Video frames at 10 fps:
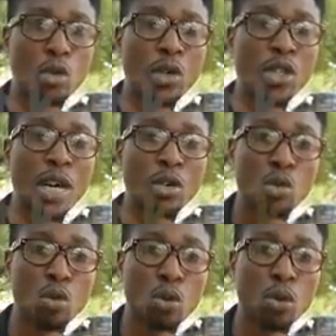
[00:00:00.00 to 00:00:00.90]
reach out
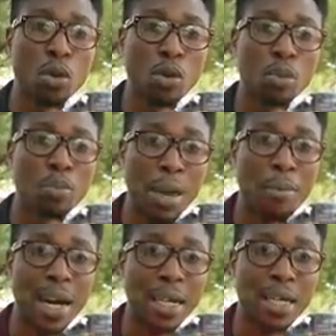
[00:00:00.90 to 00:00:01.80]
to my
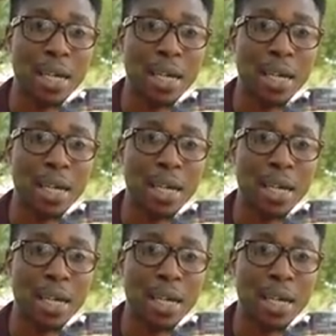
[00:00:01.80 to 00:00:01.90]
bank,